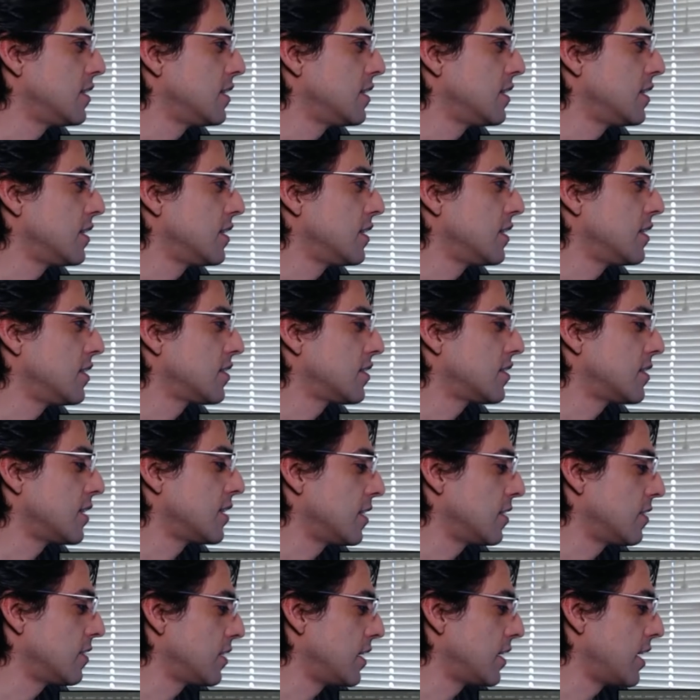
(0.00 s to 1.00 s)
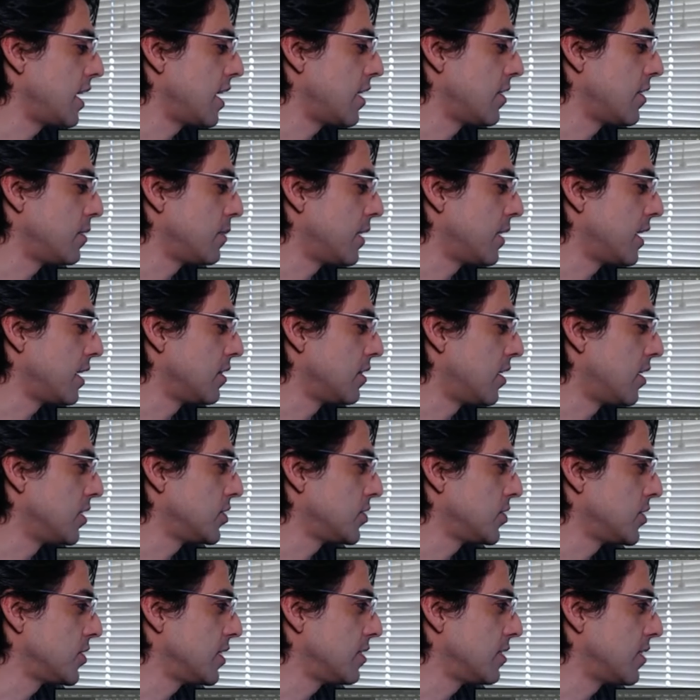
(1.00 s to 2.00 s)
I'm just like airing my
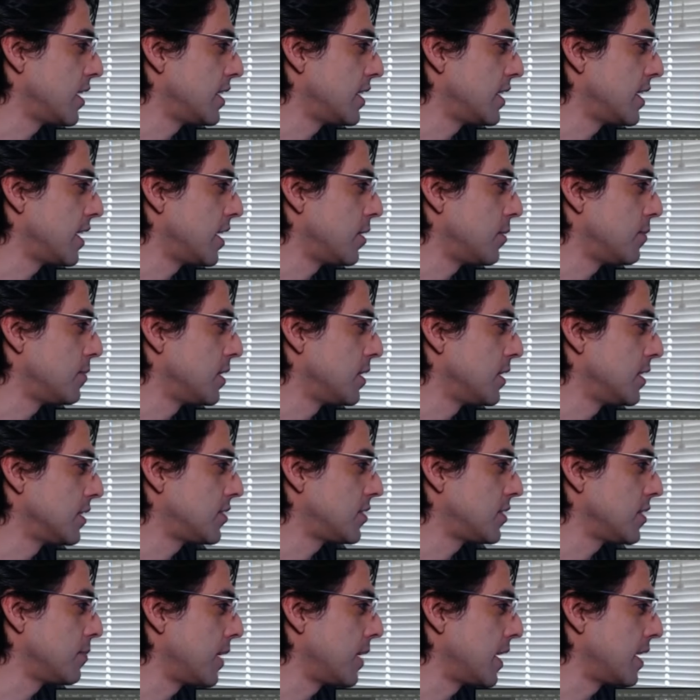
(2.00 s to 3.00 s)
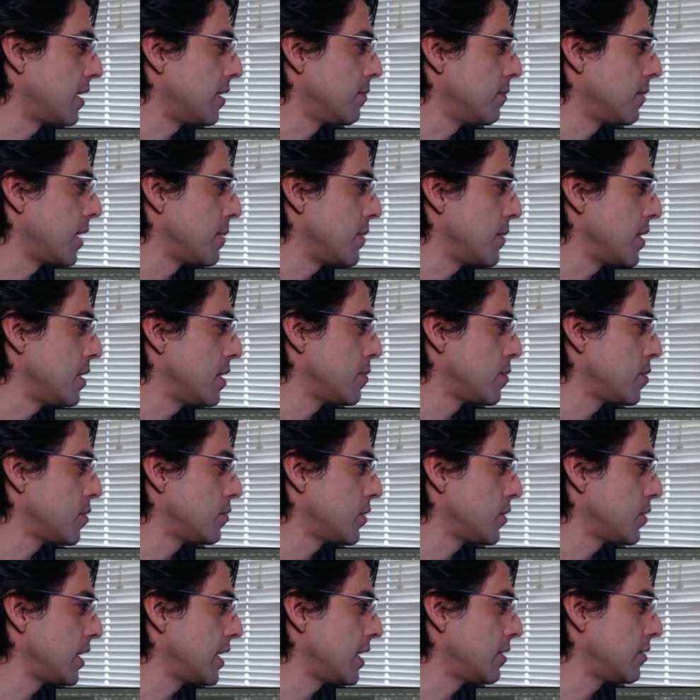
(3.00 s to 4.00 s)
laundry right now. But let's see, my my minimum
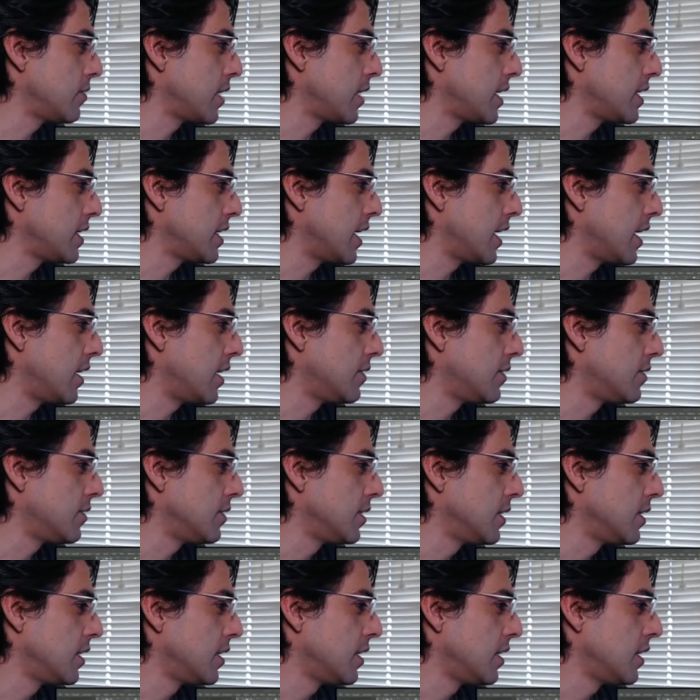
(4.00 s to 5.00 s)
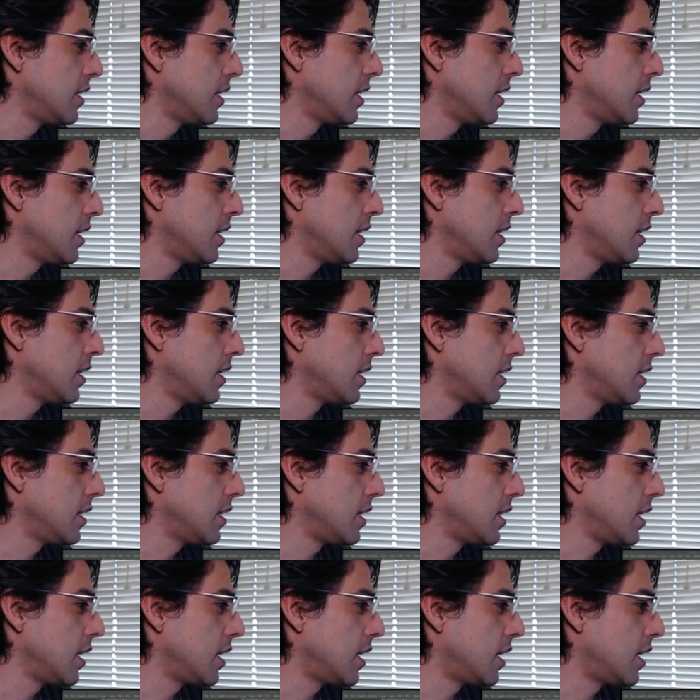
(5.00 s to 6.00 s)
rate right now,
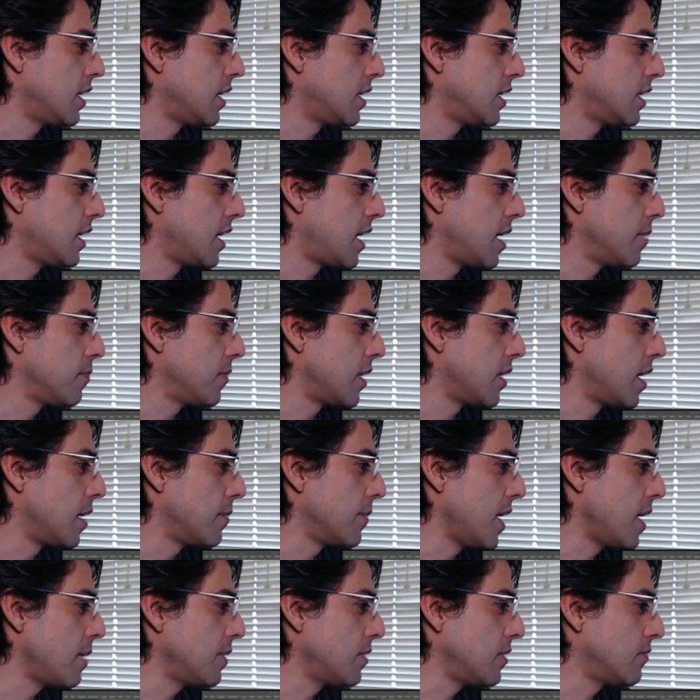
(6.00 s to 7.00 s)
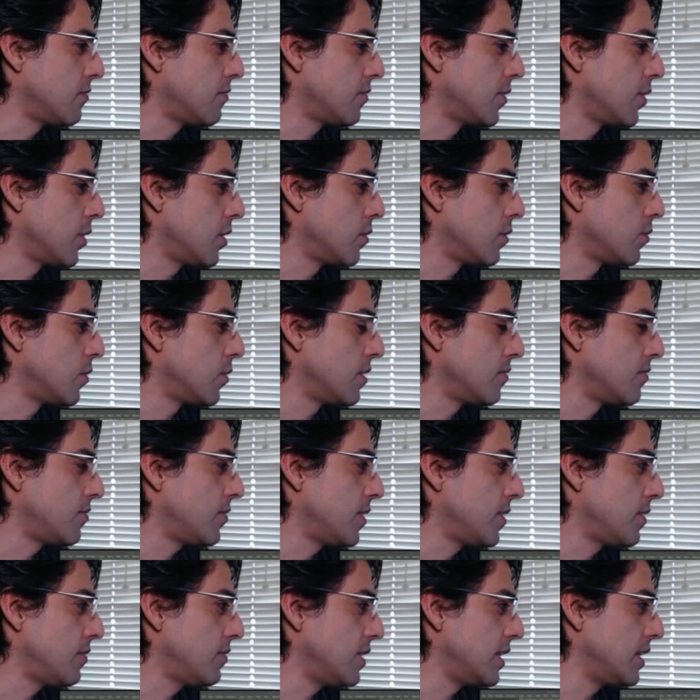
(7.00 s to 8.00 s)
uh, I'm I'm aiming for
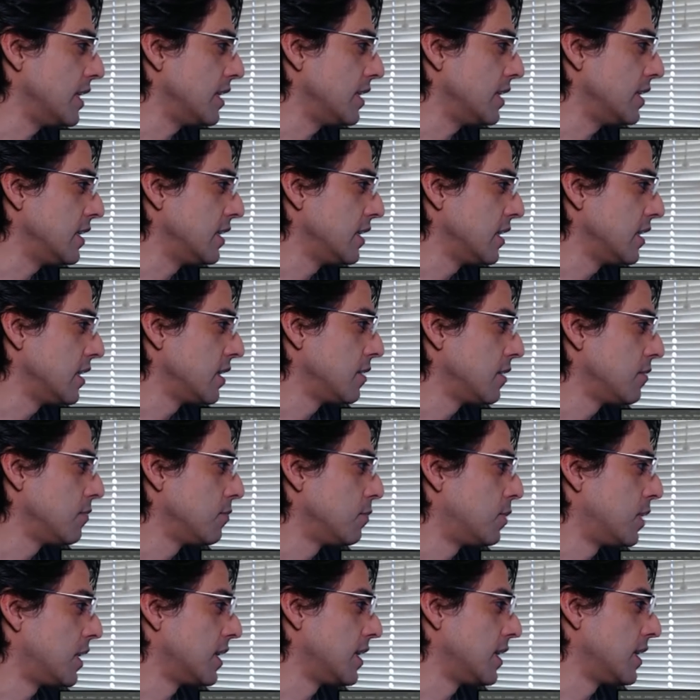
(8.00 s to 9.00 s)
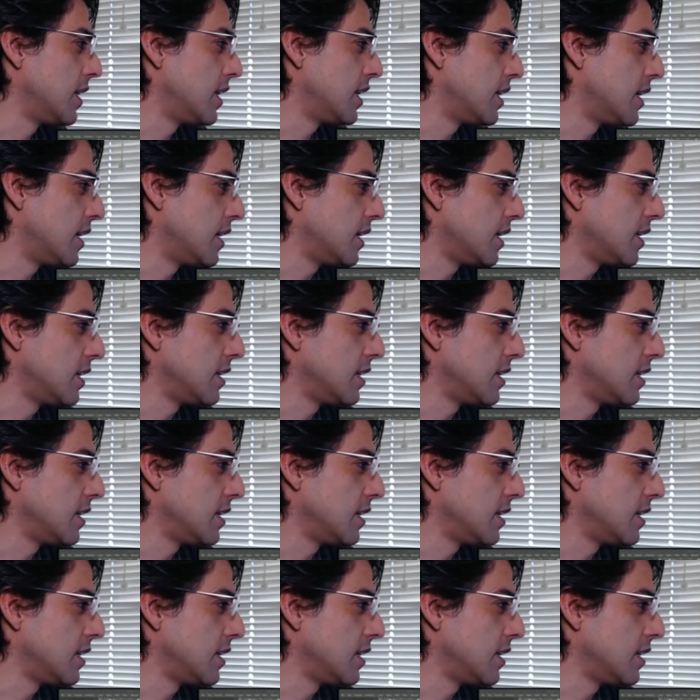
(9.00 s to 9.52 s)
150, but uh,